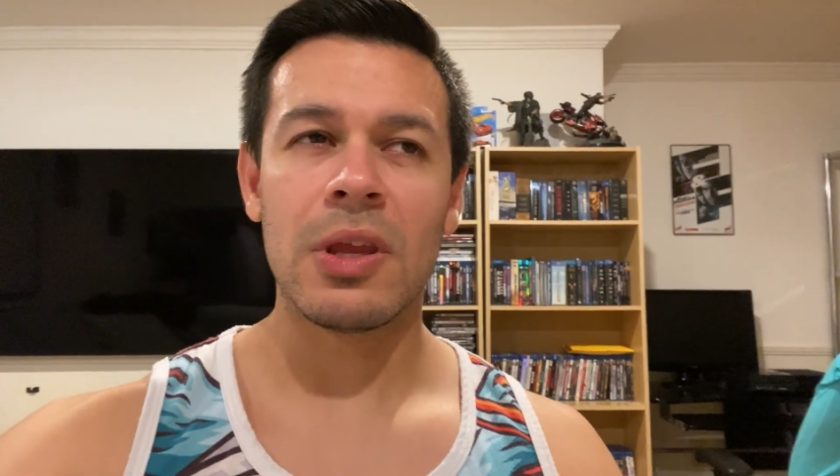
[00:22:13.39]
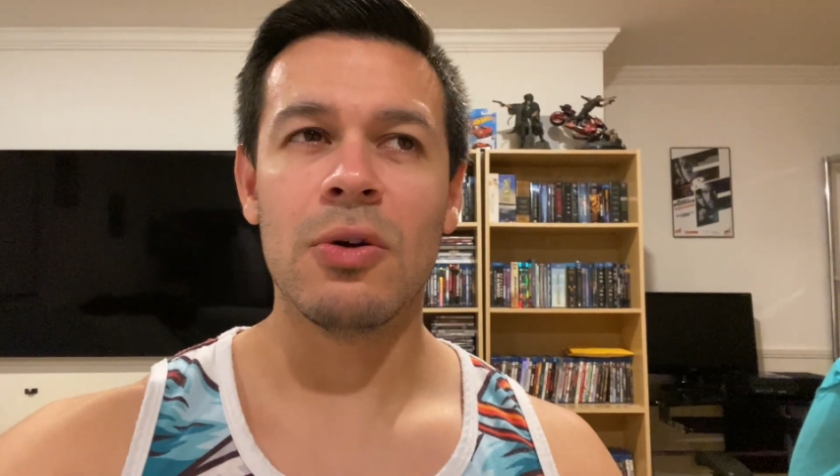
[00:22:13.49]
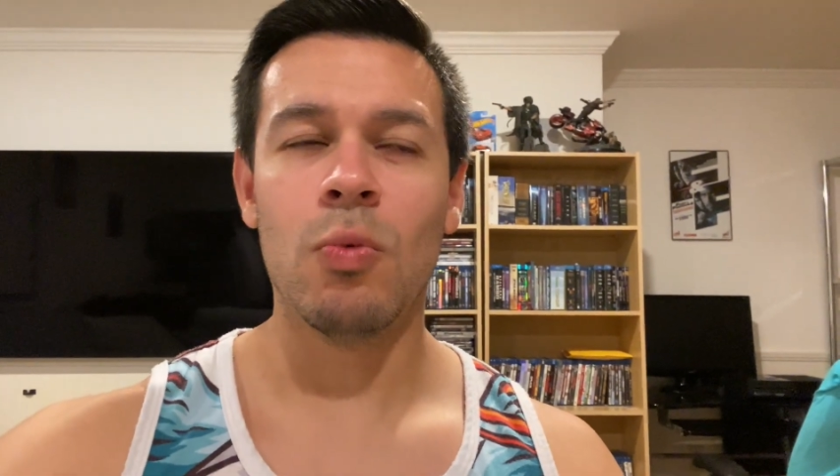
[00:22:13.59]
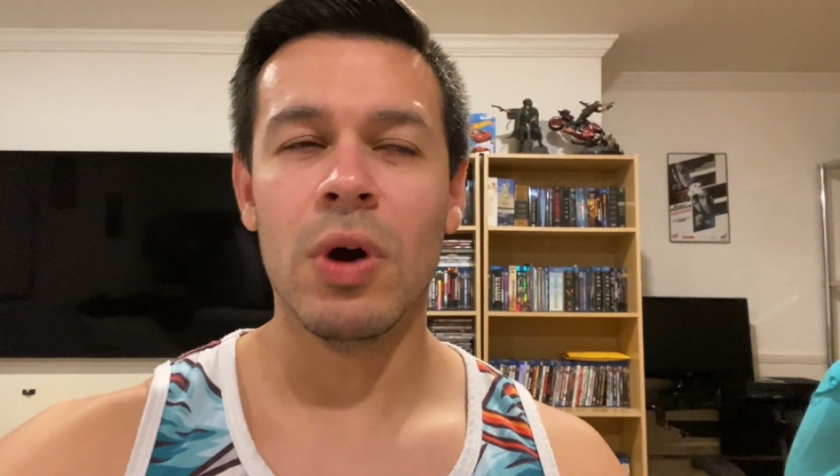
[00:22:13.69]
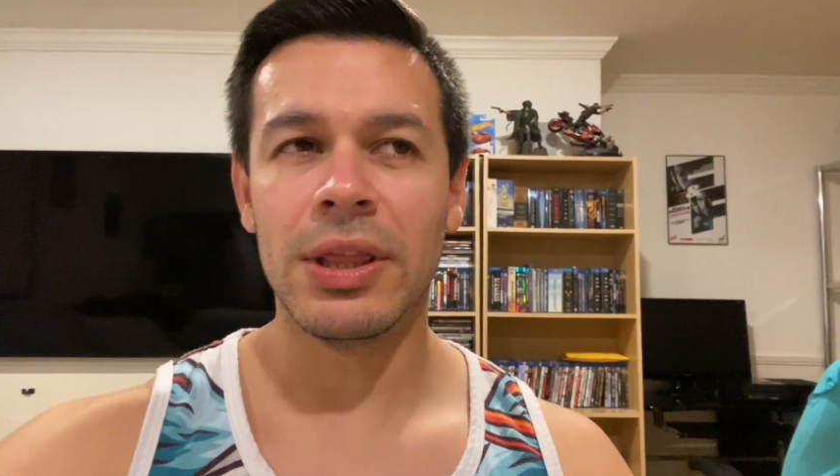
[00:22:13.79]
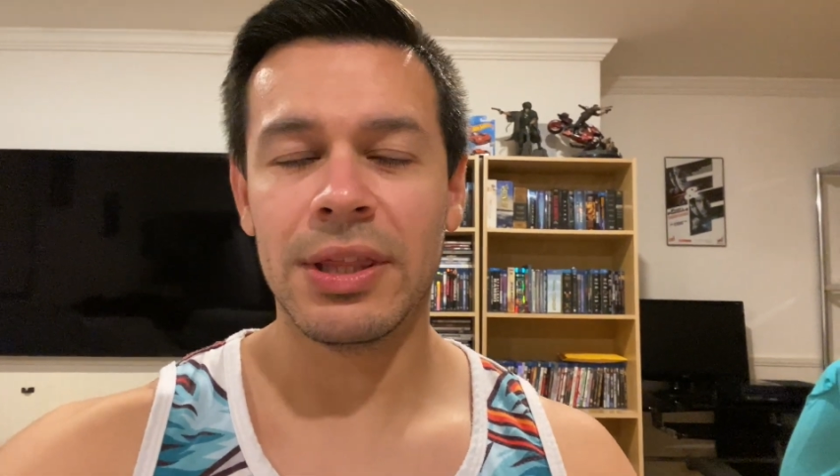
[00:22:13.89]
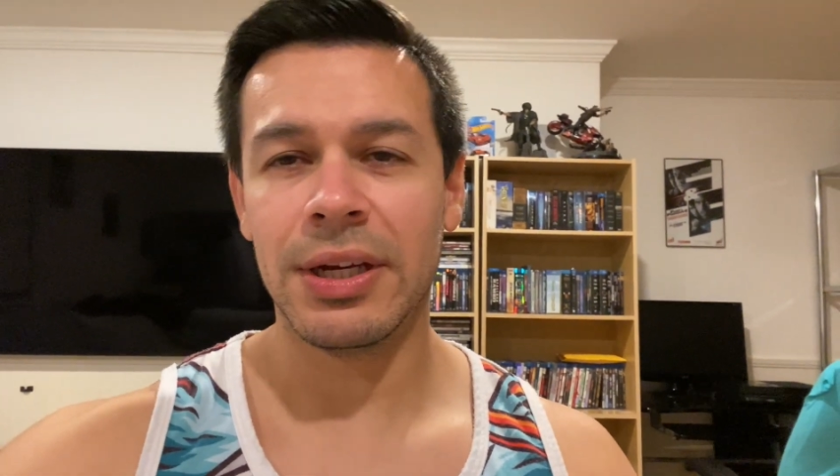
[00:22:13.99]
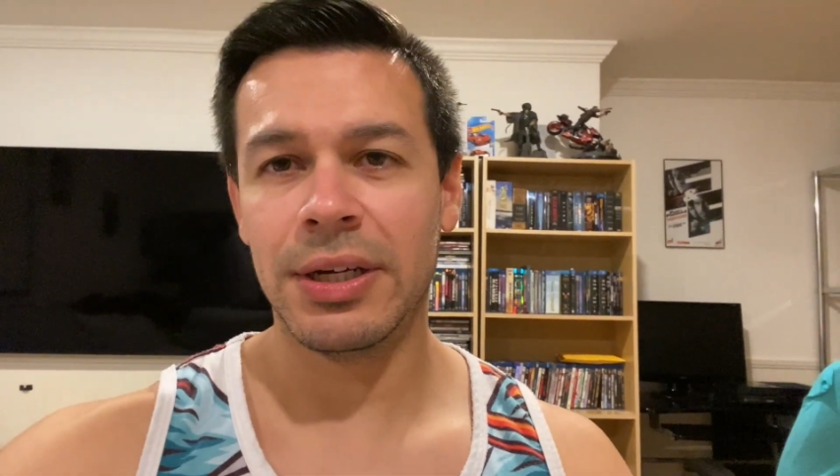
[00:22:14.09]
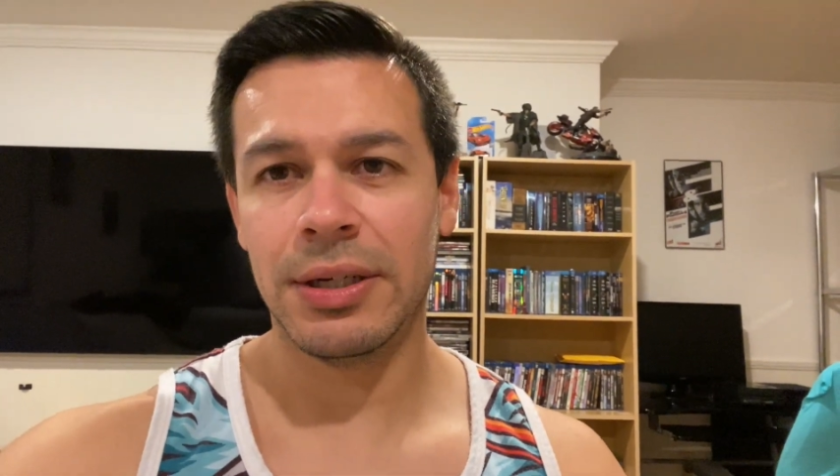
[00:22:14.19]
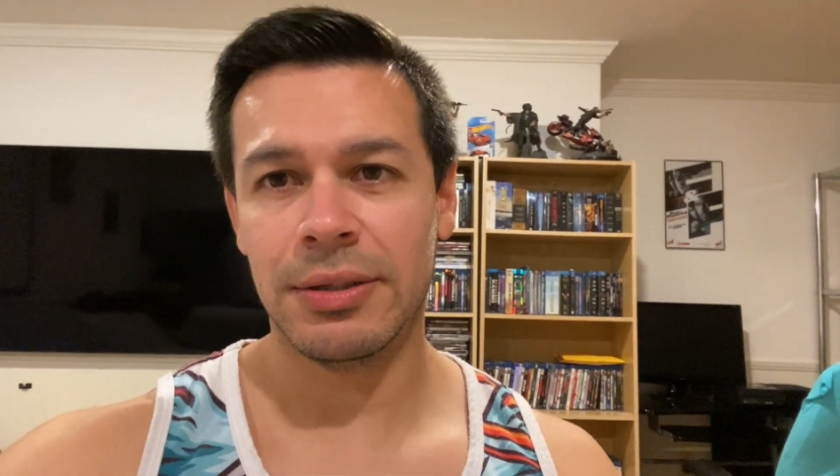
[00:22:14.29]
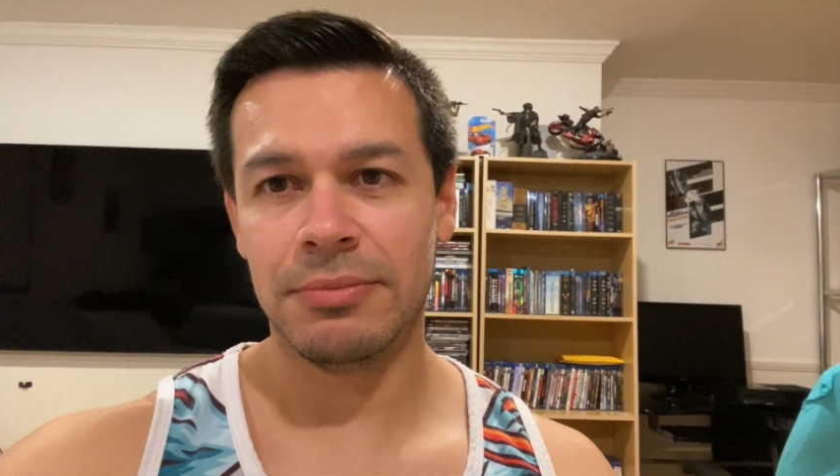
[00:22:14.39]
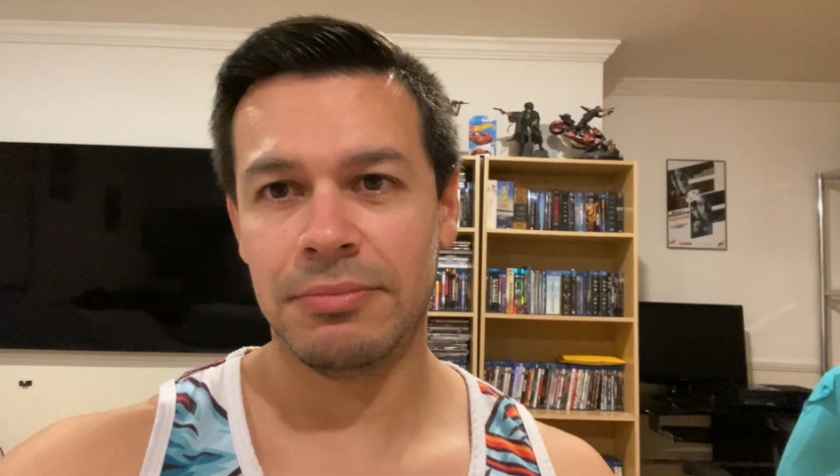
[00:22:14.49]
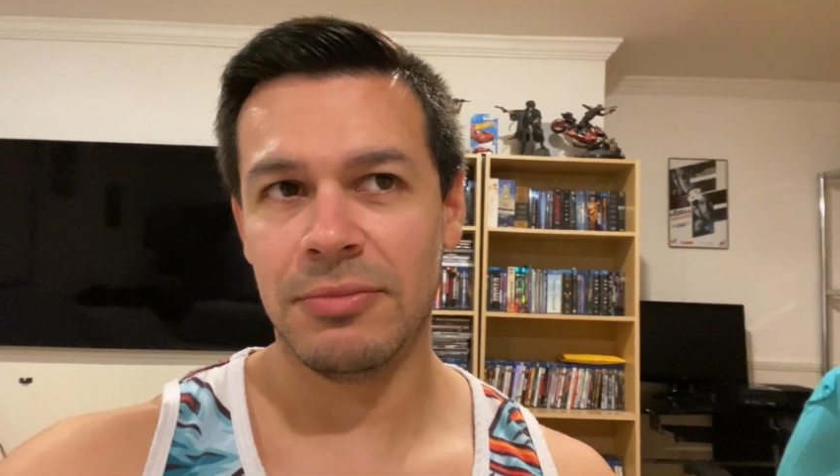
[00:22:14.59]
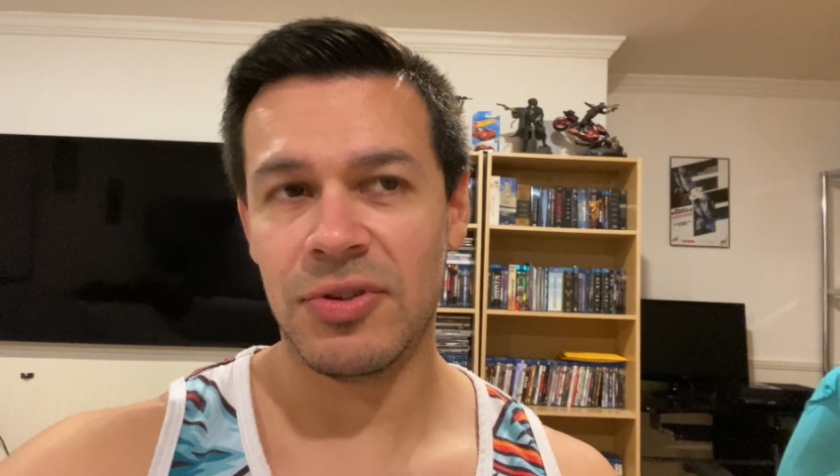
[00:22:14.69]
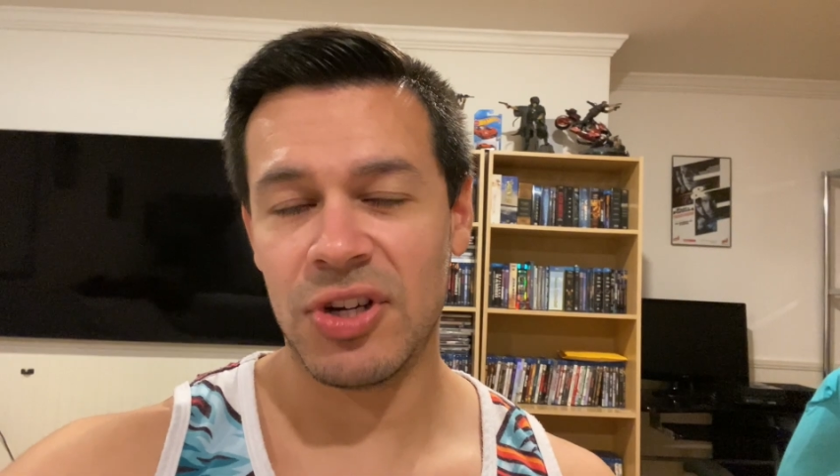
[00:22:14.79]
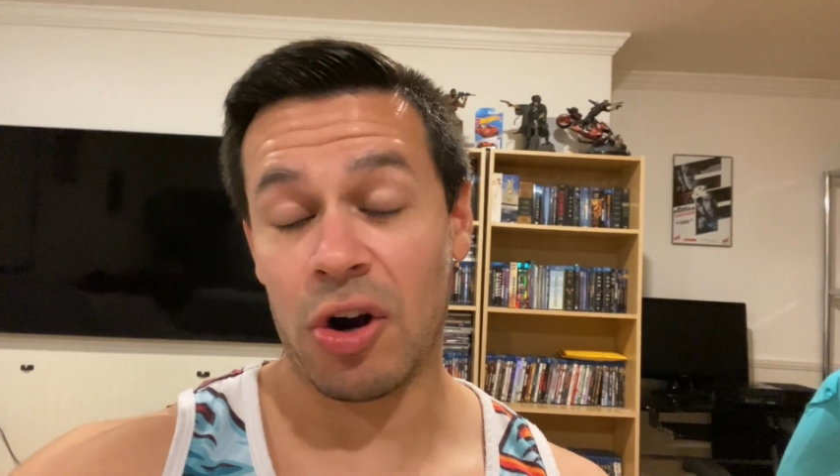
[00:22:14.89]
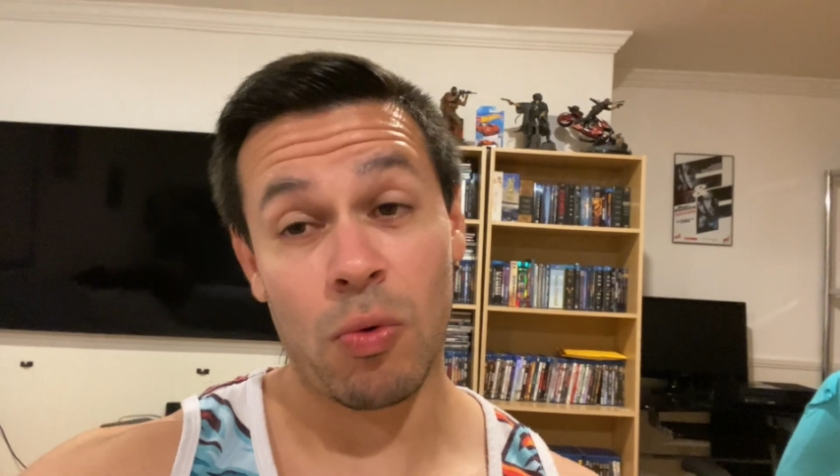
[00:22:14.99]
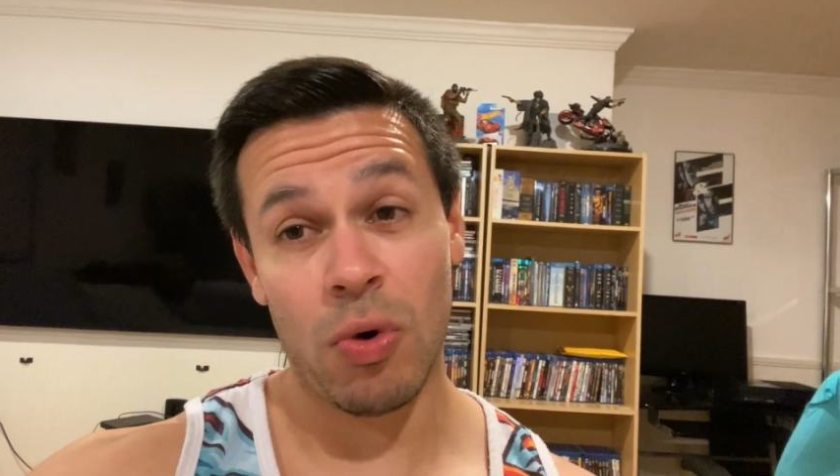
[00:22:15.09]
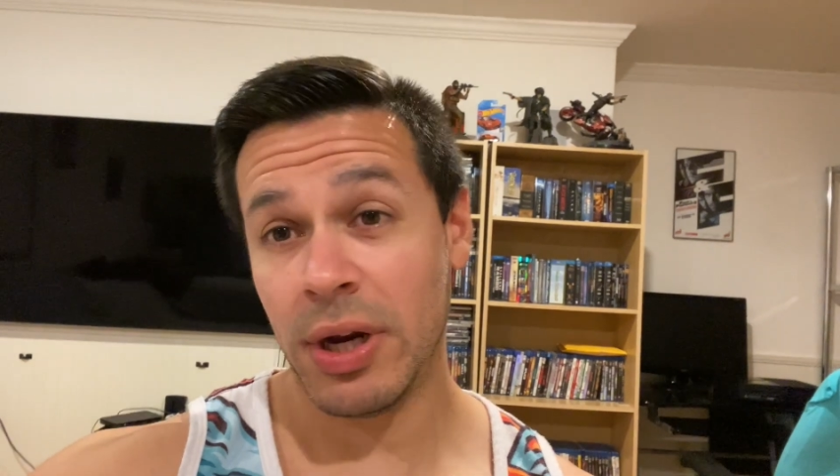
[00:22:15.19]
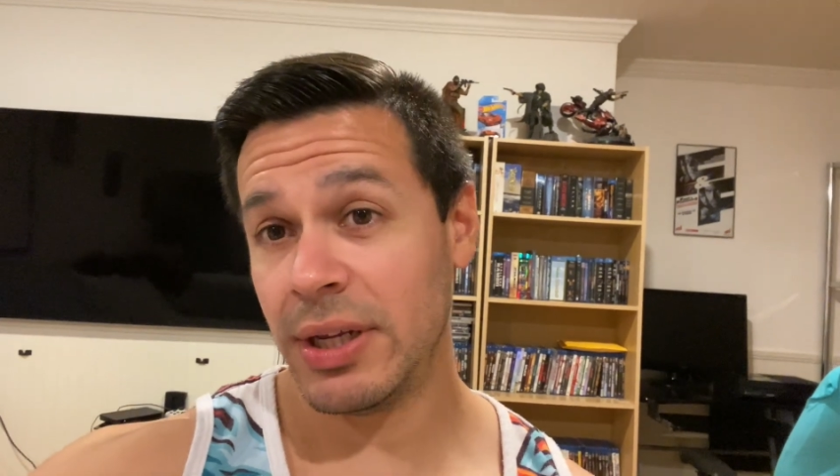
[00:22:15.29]
what the
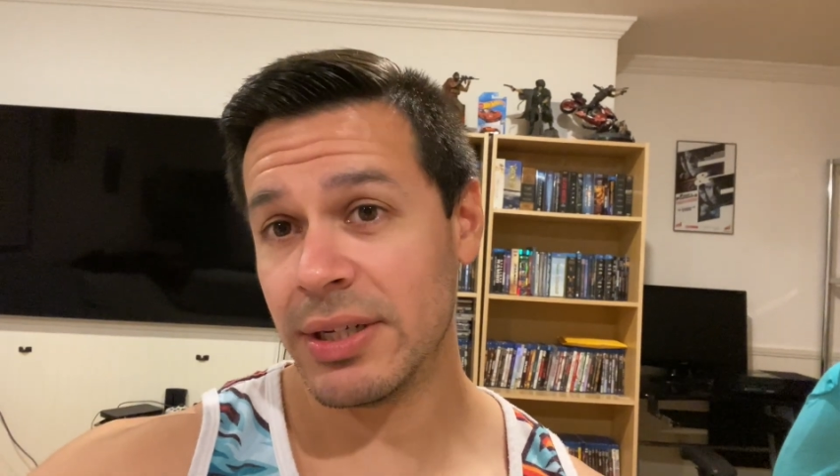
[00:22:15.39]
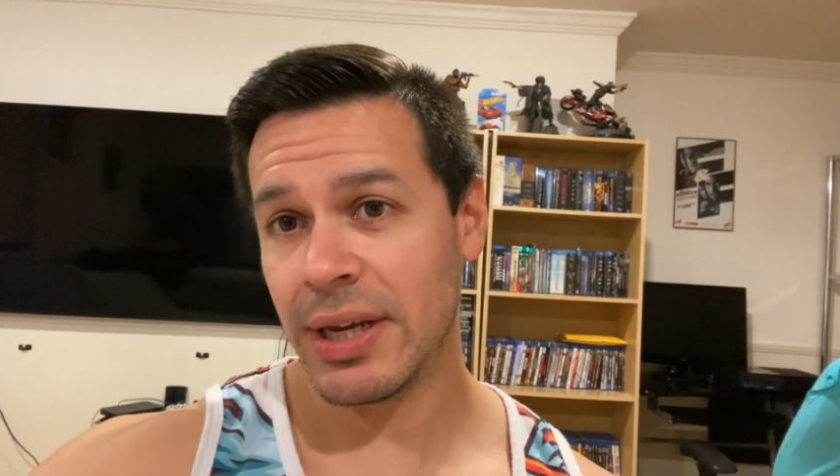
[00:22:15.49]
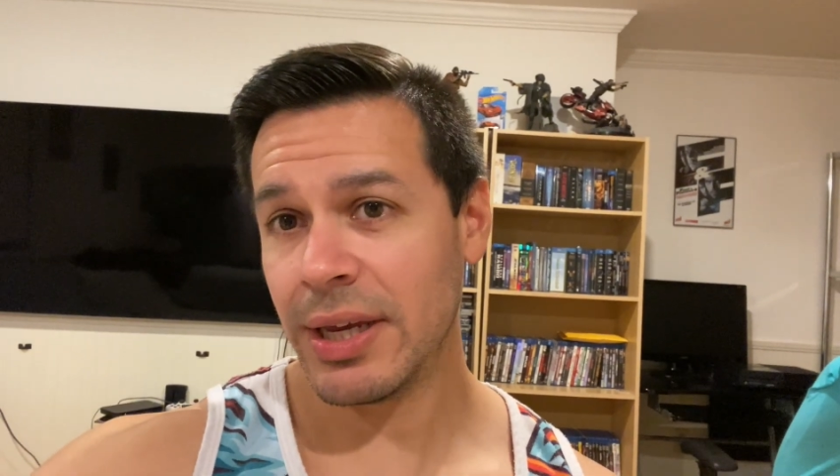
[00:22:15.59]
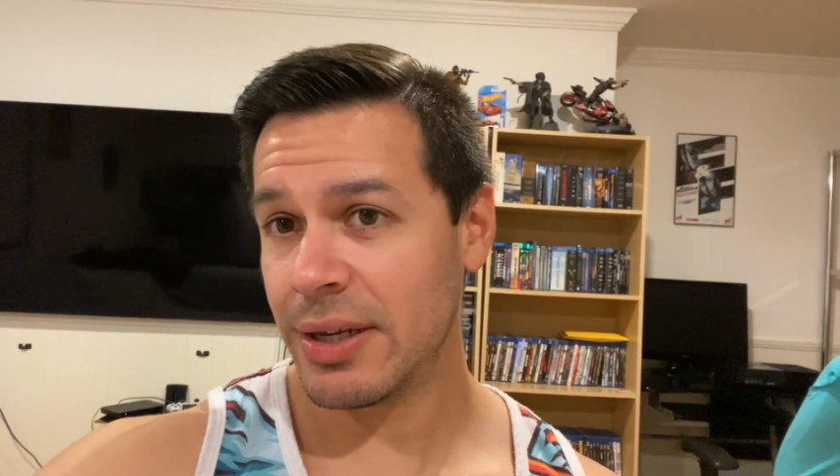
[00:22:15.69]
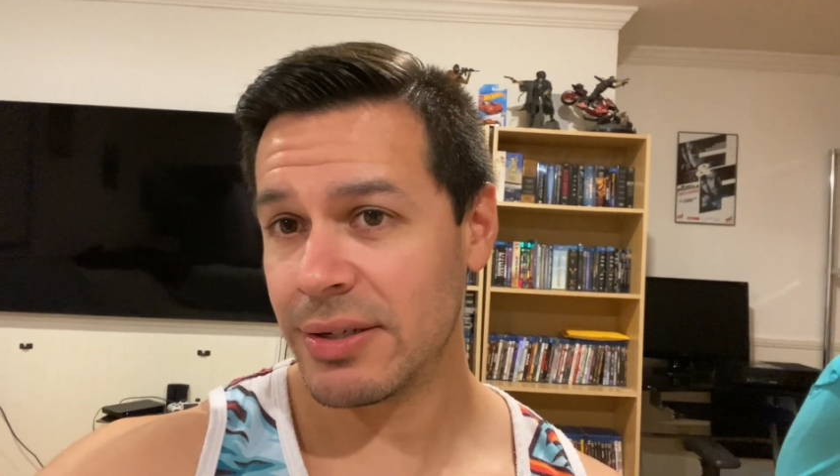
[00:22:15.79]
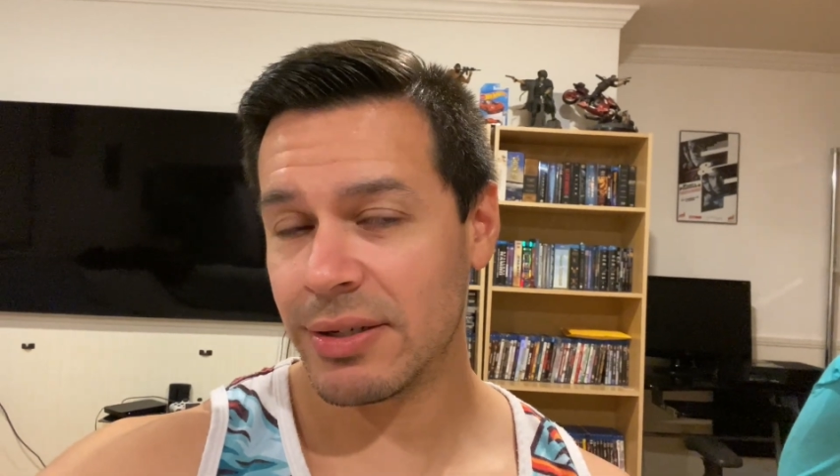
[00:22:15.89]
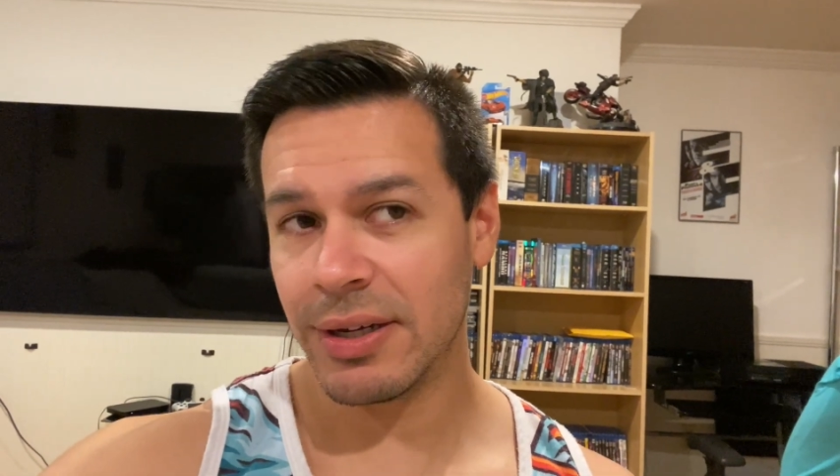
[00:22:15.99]
ZR1 is, I guess.